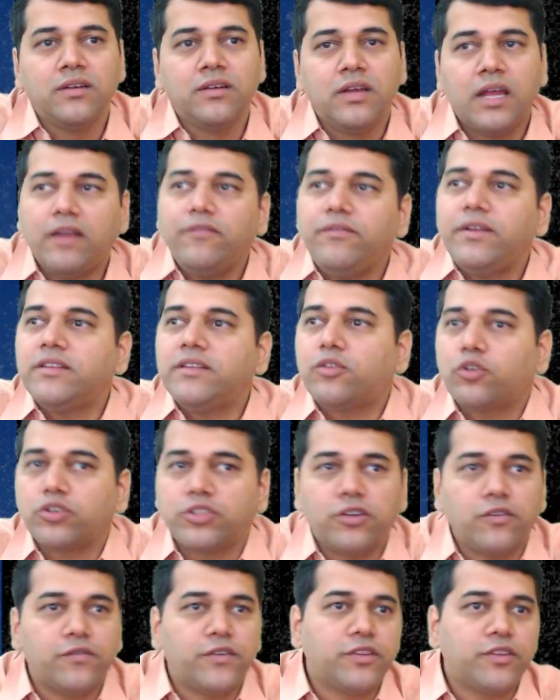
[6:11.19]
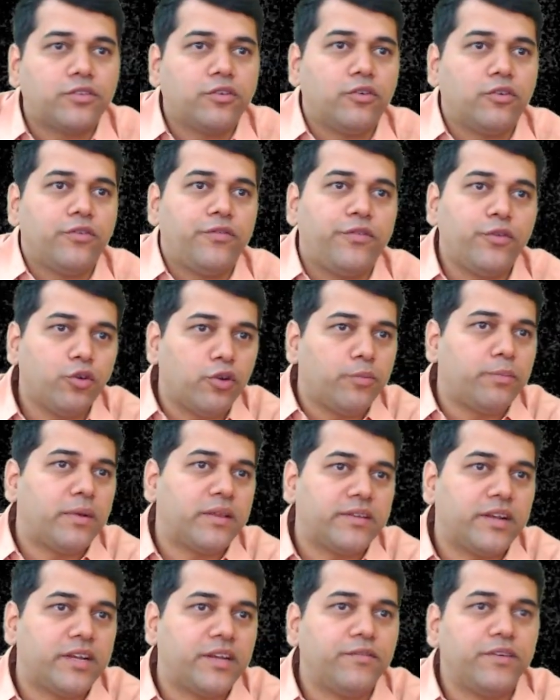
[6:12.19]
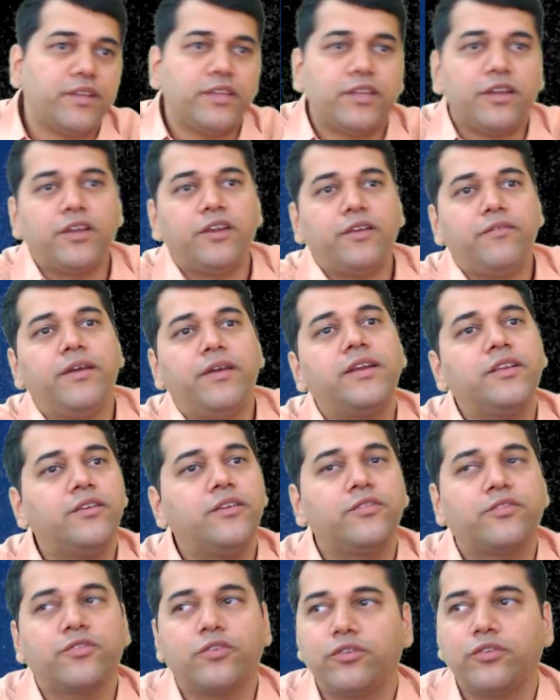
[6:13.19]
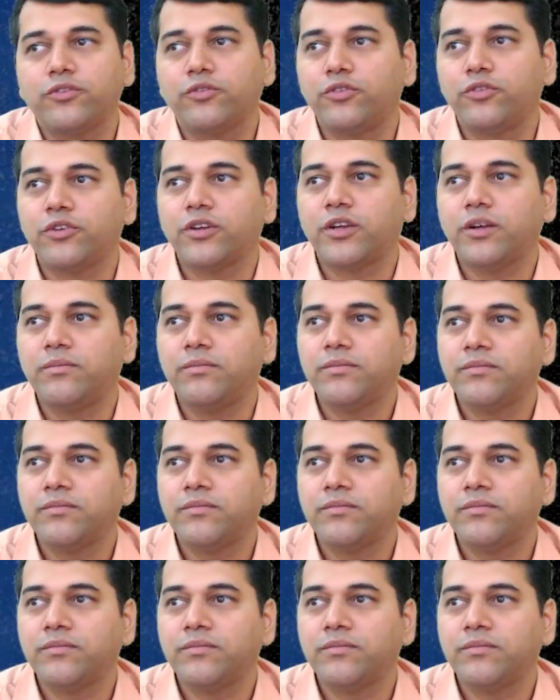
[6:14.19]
And where is the question of discount? If you don't pass rectification entry, where the discount is going to come?